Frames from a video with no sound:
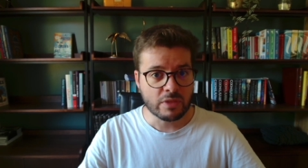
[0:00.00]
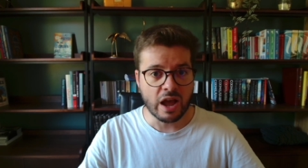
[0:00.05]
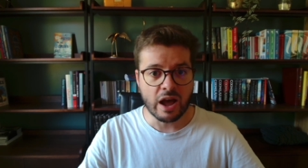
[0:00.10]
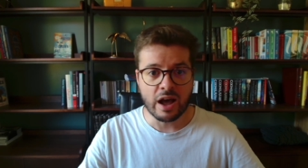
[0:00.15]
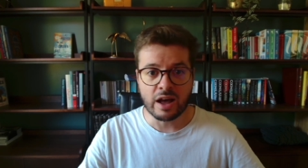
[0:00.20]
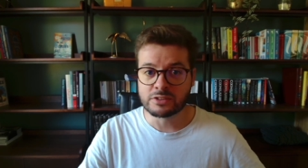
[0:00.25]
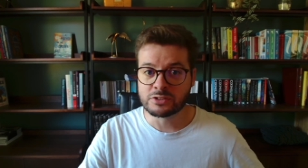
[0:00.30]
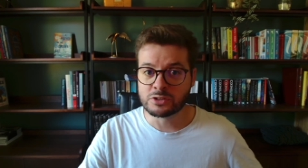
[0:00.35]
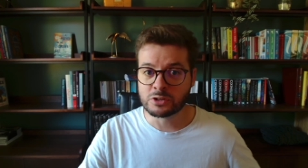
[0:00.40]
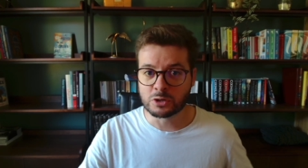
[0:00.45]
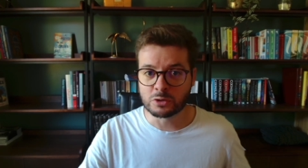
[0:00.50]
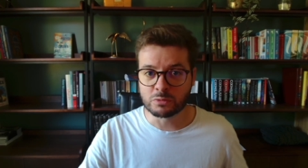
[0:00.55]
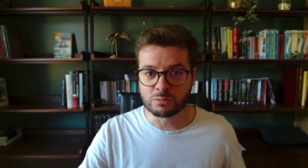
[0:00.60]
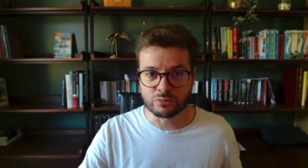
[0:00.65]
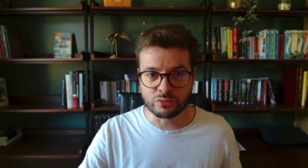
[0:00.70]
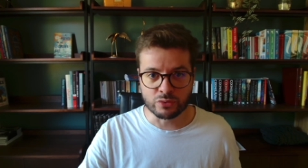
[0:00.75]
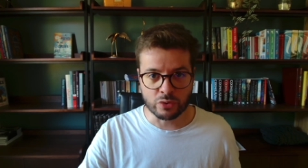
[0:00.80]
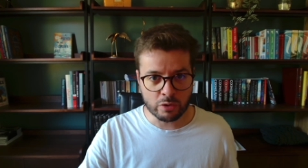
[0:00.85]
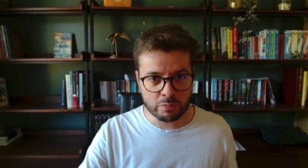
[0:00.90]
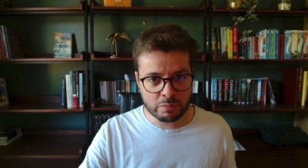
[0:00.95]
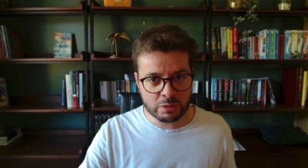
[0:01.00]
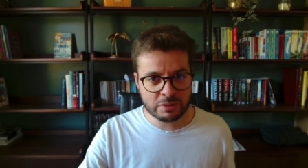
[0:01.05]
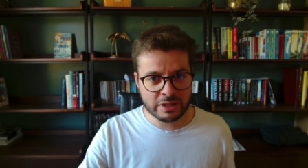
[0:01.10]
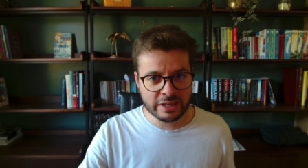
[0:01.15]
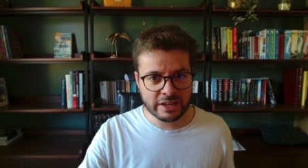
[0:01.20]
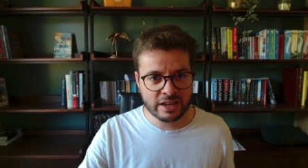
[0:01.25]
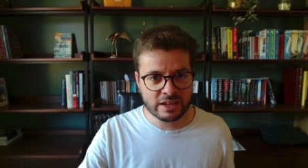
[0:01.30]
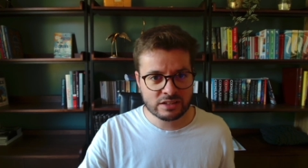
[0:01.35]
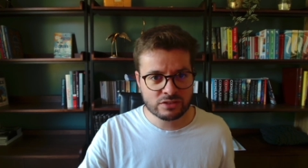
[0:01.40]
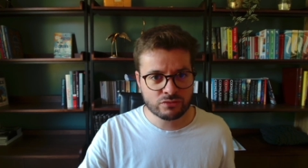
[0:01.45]
As you could probably
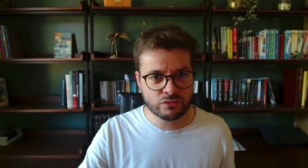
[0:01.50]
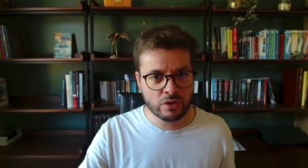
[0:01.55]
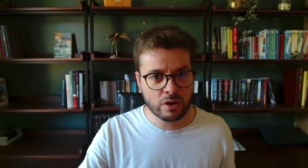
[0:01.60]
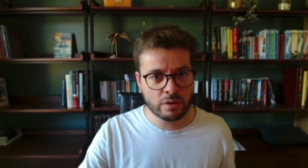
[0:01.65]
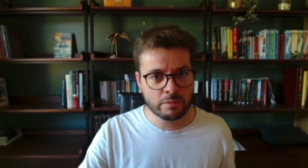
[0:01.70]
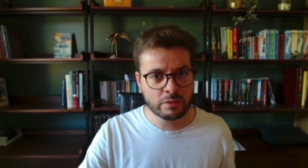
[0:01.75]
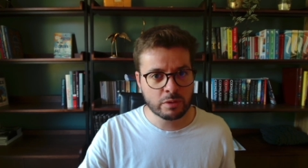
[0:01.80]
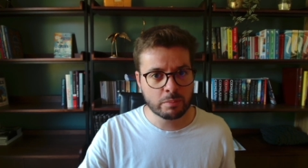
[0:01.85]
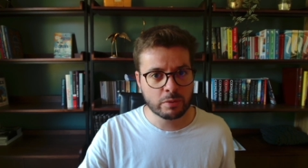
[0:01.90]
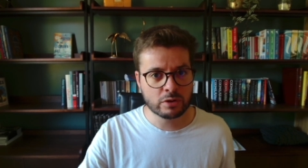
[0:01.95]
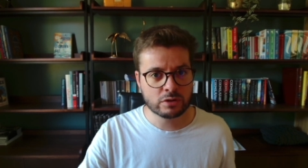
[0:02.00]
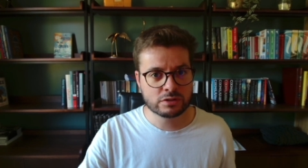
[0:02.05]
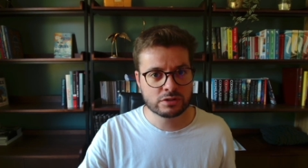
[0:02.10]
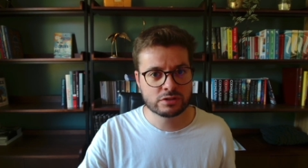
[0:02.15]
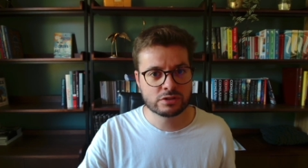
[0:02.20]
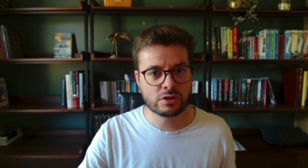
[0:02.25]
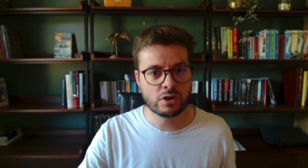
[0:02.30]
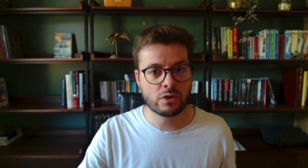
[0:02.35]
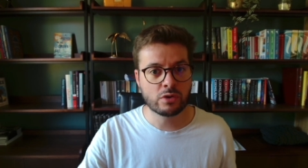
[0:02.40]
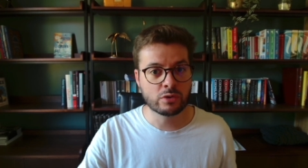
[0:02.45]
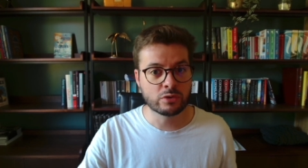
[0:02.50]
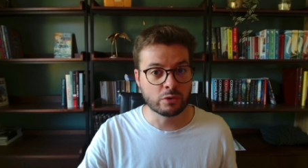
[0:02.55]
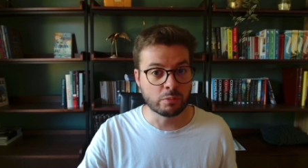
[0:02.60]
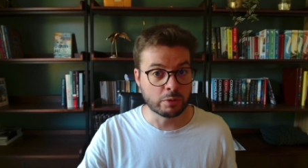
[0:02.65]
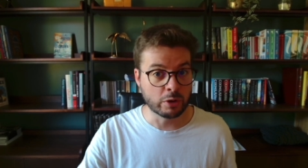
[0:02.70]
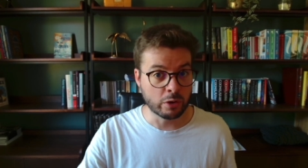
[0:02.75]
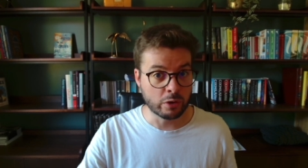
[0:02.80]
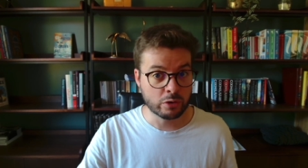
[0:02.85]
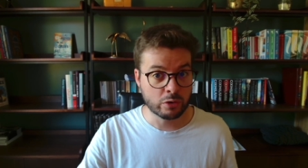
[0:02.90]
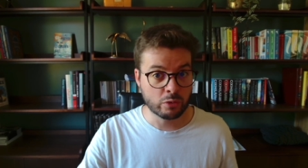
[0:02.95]
guess from the posts on a
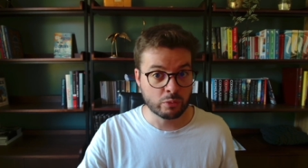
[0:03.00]
blog,